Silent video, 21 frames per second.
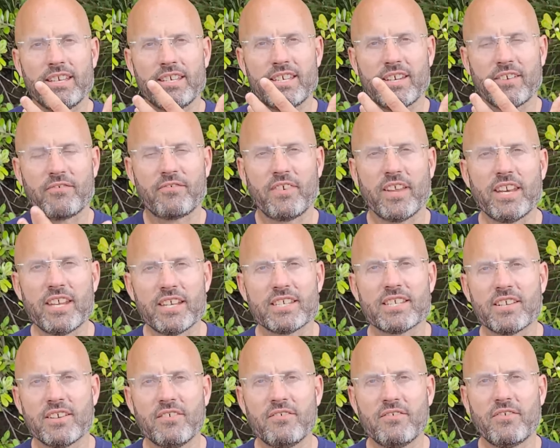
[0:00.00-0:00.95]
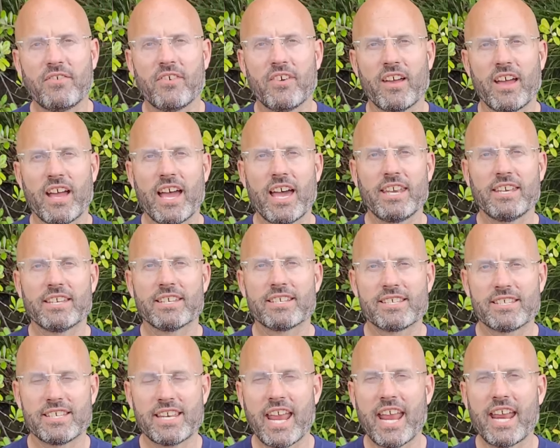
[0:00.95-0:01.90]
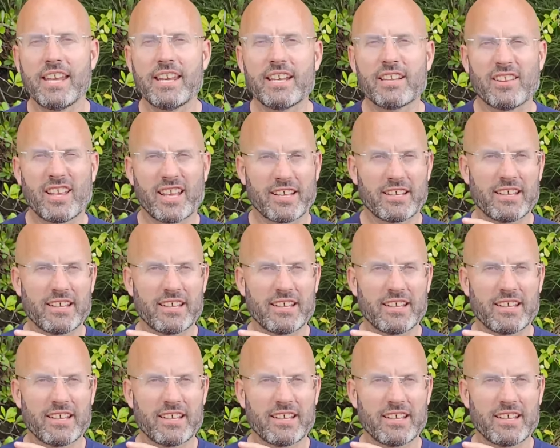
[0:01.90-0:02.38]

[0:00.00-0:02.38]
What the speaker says: definitive understanding,